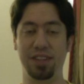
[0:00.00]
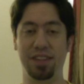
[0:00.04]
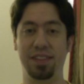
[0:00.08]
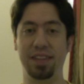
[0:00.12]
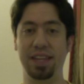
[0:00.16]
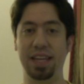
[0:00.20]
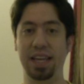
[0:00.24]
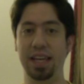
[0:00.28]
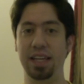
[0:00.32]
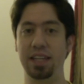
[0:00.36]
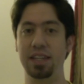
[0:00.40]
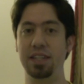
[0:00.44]
at
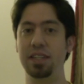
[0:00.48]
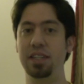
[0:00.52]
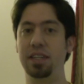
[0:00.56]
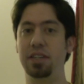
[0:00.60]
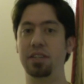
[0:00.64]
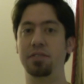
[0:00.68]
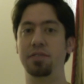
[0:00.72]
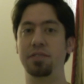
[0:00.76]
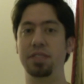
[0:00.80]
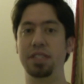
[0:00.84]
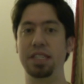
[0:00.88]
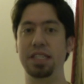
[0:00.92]
the end
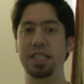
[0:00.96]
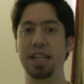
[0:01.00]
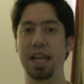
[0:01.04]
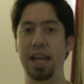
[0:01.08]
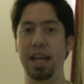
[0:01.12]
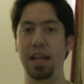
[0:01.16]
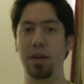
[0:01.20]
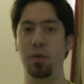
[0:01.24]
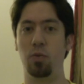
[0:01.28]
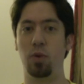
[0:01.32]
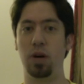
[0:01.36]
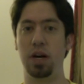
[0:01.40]
of
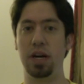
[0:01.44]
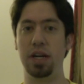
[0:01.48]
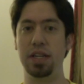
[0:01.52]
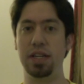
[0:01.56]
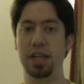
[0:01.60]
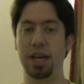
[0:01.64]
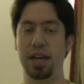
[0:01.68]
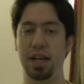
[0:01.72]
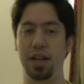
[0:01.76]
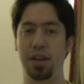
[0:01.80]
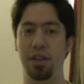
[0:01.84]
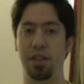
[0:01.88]
day
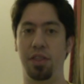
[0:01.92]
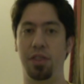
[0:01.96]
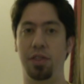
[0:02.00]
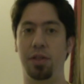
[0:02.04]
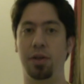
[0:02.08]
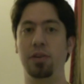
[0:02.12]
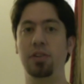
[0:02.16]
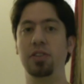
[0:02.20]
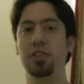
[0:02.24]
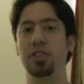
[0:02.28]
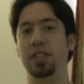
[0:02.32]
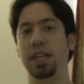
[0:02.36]
one on
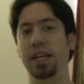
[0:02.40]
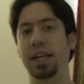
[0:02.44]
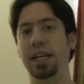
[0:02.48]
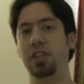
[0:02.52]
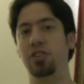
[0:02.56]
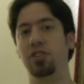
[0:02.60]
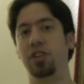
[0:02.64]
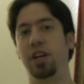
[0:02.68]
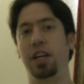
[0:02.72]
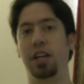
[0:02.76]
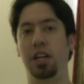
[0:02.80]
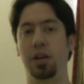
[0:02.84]

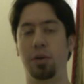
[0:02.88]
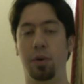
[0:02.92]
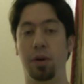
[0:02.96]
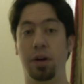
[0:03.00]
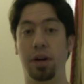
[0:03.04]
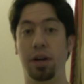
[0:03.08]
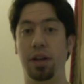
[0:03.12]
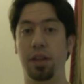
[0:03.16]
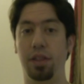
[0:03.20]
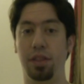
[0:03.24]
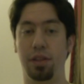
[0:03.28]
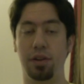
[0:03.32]
Thursday,
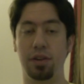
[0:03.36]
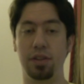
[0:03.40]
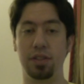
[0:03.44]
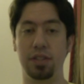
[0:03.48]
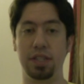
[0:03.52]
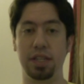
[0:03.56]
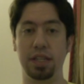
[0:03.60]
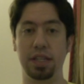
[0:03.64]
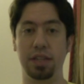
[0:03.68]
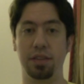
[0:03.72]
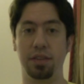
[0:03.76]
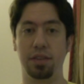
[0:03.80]
January
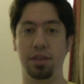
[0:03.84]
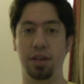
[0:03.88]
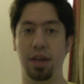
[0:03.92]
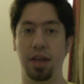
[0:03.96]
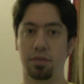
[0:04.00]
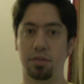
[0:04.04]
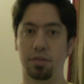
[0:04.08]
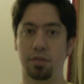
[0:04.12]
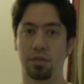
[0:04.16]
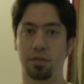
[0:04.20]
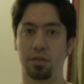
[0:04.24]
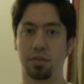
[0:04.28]
13th.
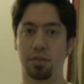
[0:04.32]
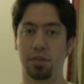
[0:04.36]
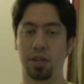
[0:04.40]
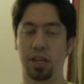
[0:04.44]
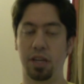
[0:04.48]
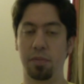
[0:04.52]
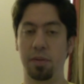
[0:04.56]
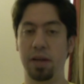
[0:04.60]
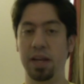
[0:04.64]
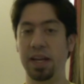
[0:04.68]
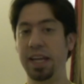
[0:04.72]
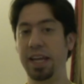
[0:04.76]

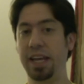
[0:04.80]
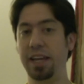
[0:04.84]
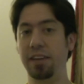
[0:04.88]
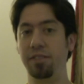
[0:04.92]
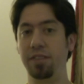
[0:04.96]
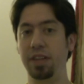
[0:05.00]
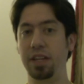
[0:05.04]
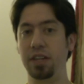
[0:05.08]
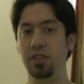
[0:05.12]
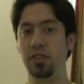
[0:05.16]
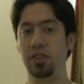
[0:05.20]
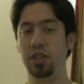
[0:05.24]
Like many
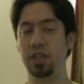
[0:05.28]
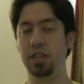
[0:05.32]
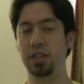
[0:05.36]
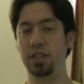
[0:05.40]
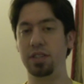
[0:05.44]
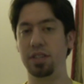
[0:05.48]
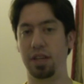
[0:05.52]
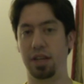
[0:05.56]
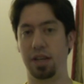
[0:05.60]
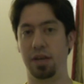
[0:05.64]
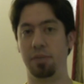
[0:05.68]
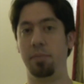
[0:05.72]

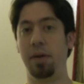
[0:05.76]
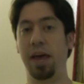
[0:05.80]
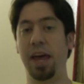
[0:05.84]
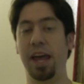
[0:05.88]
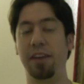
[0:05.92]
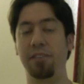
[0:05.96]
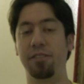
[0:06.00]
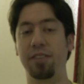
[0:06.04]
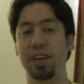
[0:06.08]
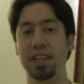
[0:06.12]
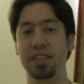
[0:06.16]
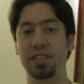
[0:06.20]
conventions,
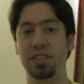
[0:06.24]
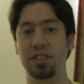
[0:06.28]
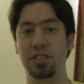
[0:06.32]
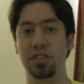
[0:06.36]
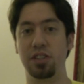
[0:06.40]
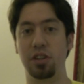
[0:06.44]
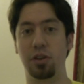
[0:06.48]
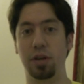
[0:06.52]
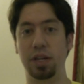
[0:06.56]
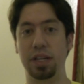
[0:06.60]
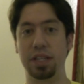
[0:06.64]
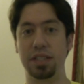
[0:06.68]
MAGFest is
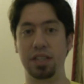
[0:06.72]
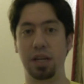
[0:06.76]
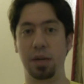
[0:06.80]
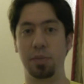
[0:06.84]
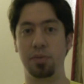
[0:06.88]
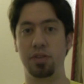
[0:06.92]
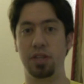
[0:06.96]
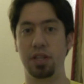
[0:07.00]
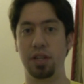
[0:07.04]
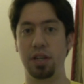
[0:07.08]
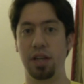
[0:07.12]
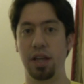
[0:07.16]
no
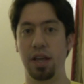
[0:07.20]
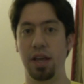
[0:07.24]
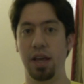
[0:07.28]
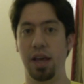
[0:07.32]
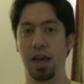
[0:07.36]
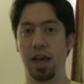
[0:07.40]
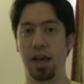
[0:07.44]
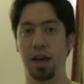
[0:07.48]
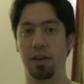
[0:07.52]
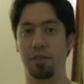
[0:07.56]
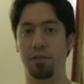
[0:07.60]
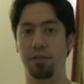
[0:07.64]
exception
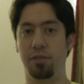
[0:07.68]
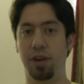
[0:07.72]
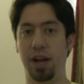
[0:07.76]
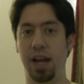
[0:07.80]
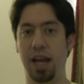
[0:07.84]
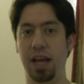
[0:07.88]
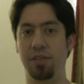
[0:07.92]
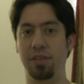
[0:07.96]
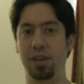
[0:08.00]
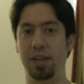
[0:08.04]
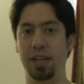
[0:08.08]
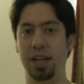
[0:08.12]
for
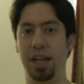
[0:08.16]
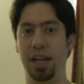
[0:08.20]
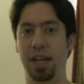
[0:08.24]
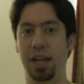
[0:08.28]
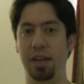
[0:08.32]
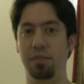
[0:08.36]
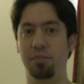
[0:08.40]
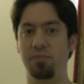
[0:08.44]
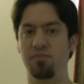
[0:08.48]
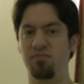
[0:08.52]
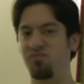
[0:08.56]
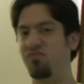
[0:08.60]
having
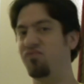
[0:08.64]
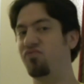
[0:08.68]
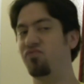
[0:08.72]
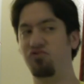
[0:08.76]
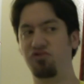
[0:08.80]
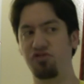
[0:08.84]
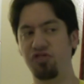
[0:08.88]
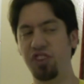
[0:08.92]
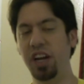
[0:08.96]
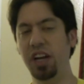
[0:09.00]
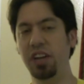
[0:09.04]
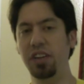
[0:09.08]
a
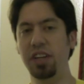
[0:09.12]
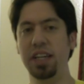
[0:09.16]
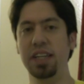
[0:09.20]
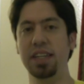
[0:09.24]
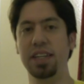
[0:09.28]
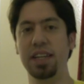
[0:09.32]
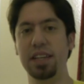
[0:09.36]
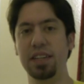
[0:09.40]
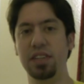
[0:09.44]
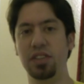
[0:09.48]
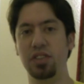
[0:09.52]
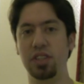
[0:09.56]
fairly
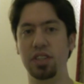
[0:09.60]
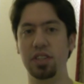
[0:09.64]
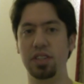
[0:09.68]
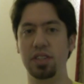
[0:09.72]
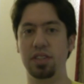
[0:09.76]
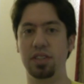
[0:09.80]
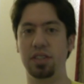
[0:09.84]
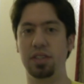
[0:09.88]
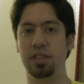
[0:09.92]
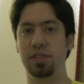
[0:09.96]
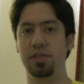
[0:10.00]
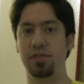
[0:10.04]

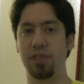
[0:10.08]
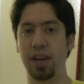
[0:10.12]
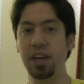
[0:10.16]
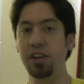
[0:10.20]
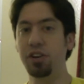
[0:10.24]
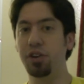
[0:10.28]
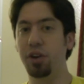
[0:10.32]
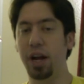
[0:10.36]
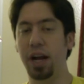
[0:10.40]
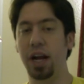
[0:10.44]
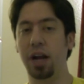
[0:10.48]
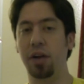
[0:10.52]
decent
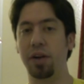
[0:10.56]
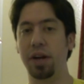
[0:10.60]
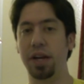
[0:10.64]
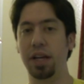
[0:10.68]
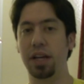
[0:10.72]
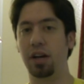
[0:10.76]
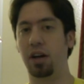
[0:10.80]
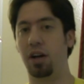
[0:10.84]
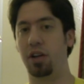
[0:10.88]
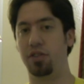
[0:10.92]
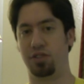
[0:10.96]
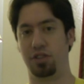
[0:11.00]
venue
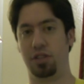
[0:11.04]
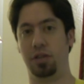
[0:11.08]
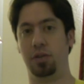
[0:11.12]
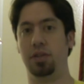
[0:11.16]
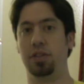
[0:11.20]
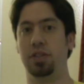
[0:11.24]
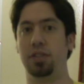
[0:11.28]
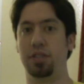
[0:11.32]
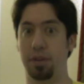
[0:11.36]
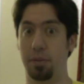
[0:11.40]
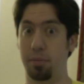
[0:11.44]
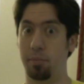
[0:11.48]
area, also
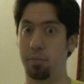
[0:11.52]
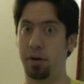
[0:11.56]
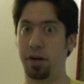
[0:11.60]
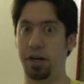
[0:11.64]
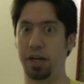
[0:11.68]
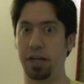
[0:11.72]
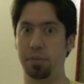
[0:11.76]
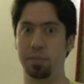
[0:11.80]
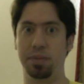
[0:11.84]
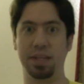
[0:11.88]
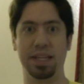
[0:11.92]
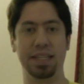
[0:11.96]
known as the
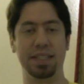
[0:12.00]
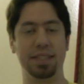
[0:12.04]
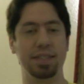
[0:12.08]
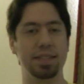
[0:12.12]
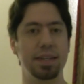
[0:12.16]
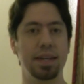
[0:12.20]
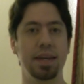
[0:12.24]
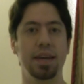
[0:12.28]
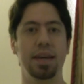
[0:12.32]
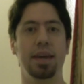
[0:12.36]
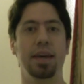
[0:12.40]
marketplace.